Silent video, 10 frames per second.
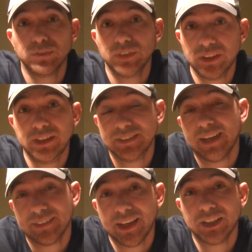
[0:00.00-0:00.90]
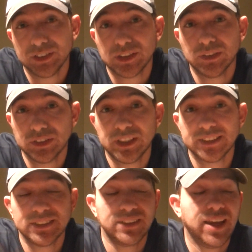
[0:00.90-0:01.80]
he's got the Dodgers closer,
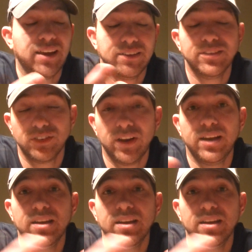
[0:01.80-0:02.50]
Jensen. Yeah, that's great.